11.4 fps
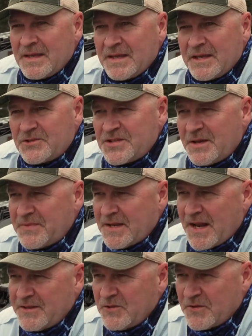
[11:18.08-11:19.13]
Here's something that
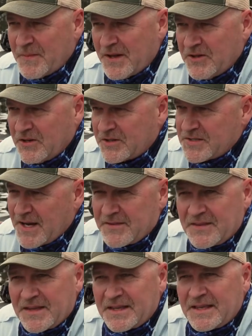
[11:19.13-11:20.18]
I do with my hooks that I
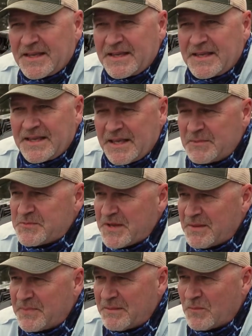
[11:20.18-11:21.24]
think keeps me
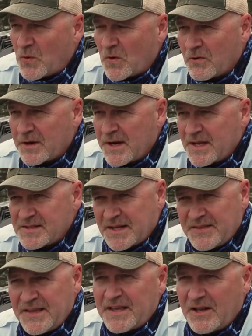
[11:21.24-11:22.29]
a bit more organized, and
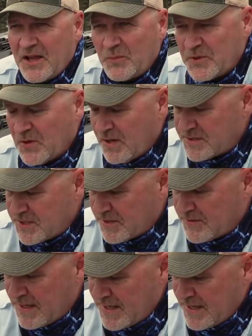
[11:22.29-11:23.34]
I think it'll help you
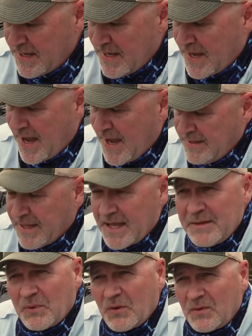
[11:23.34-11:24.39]
also. I
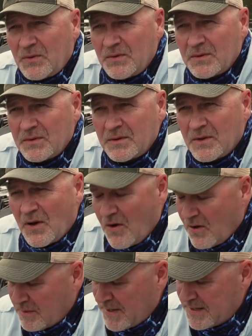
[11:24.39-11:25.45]
label
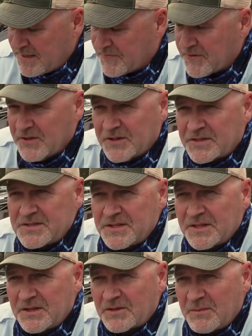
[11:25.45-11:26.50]
all of my different hooks in the
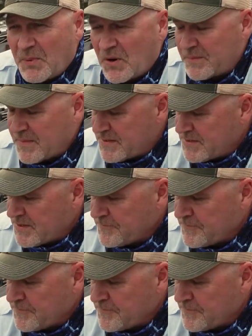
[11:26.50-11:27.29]
little compartments.